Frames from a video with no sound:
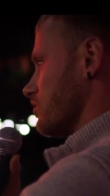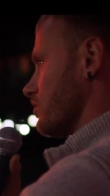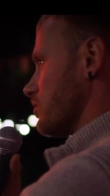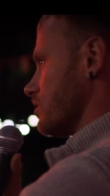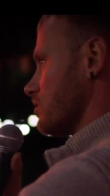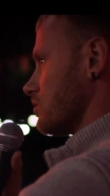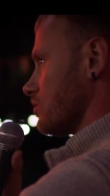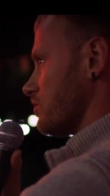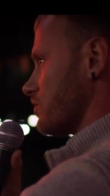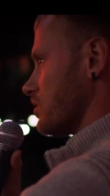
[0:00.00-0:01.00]
of them, and
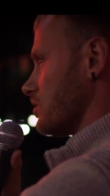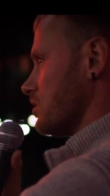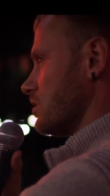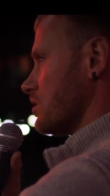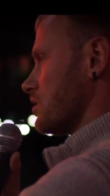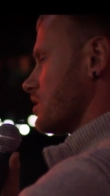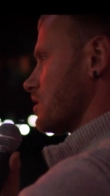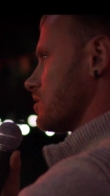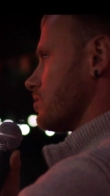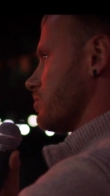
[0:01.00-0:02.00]
all of the
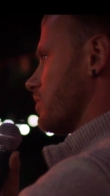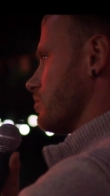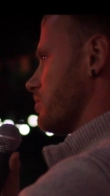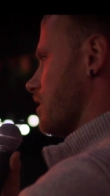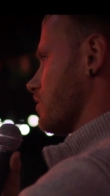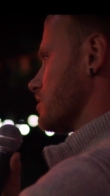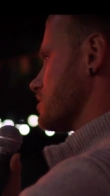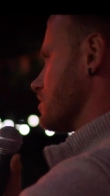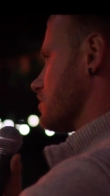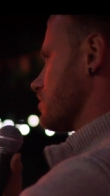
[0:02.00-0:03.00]
barriers that